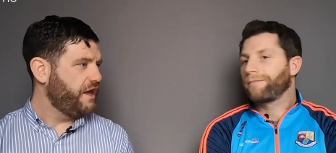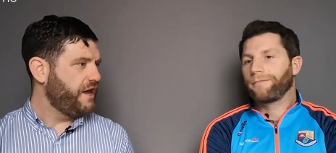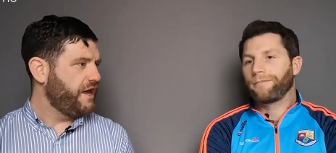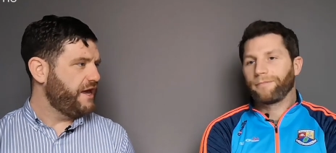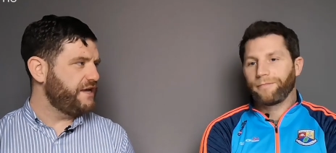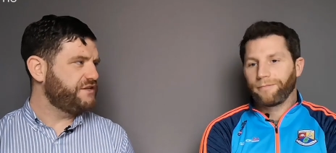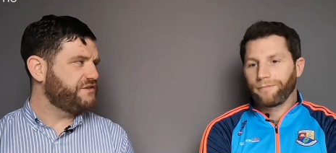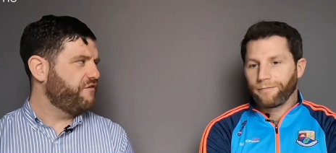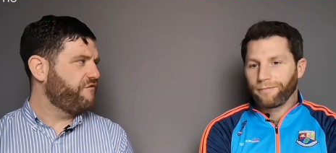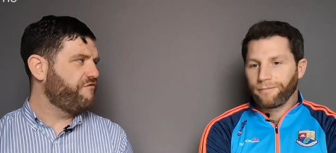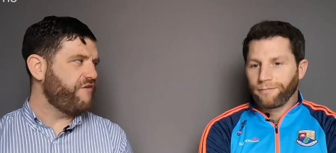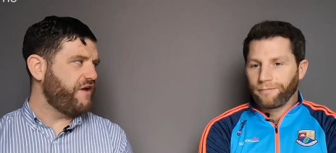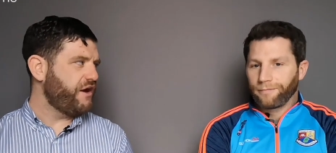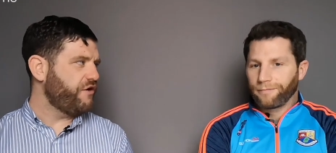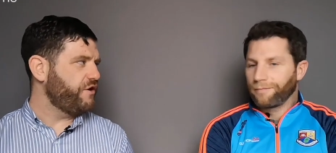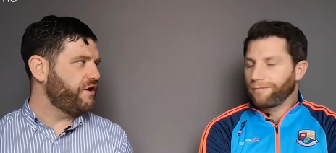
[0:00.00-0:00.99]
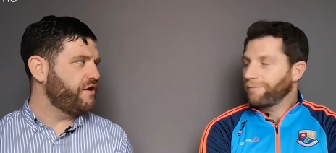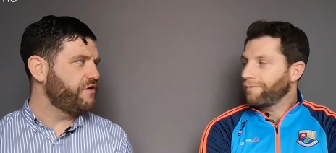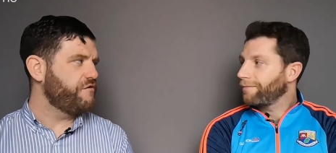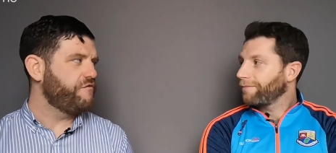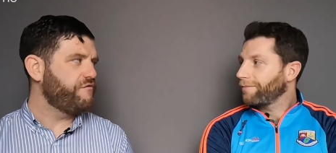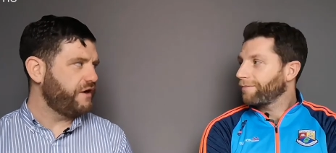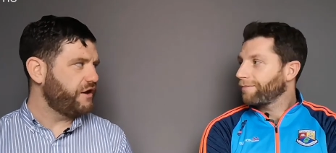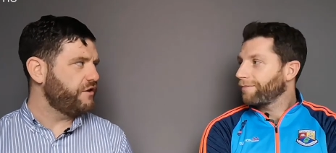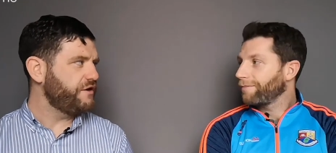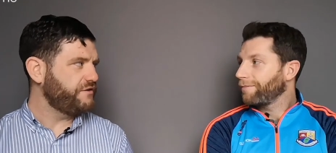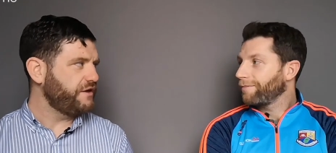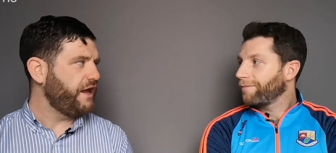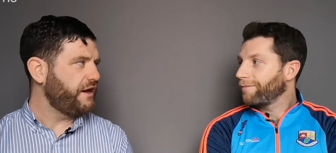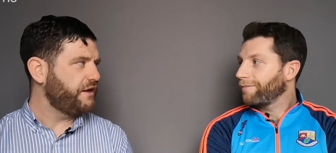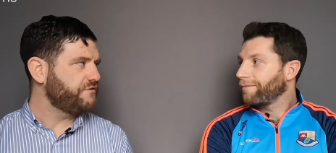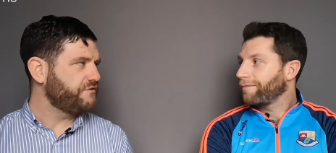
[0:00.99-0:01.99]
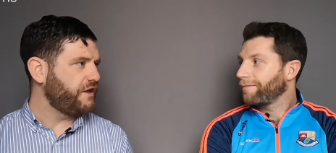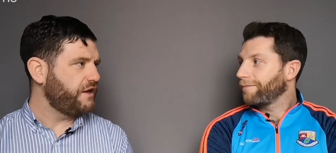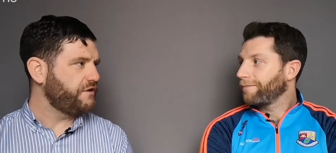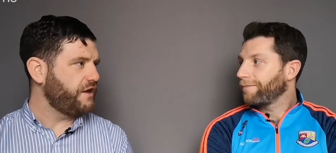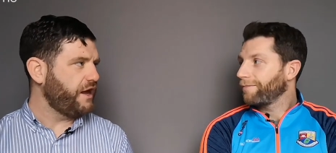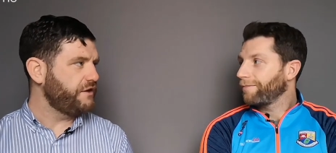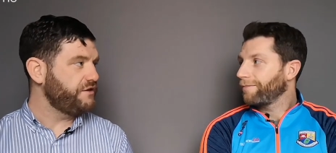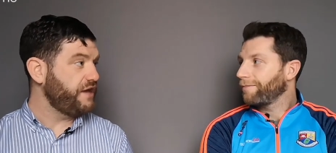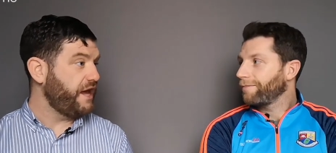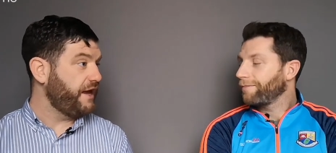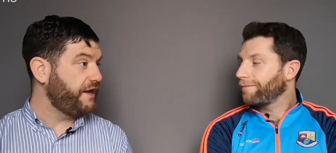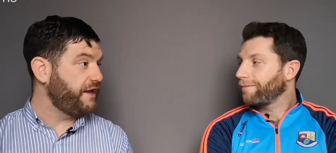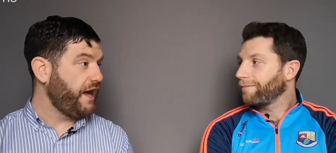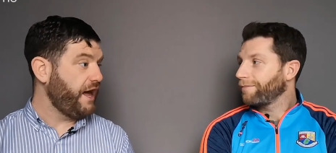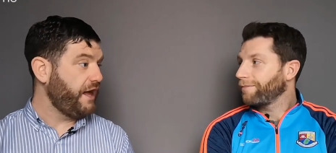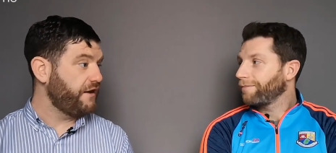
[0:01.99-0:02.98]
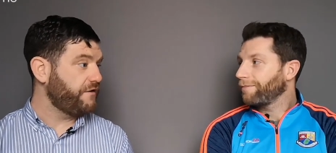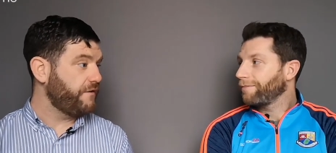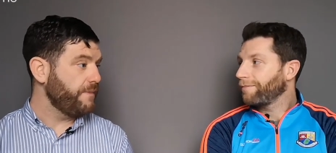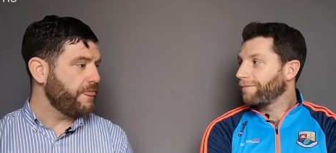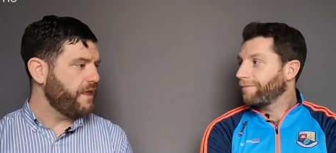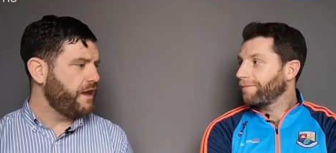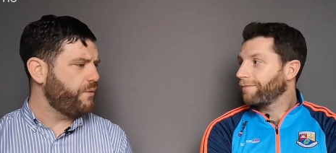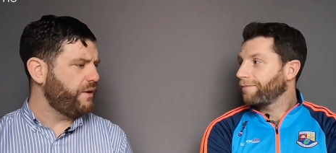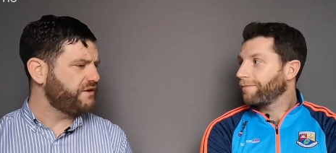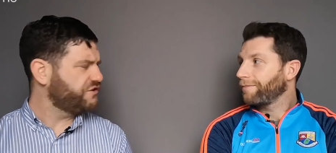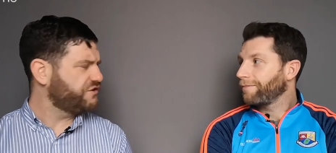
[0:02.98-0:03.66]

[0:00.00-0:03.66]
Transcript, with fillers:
Speaker 1: he's very, very talented. And yeah, he had, he went,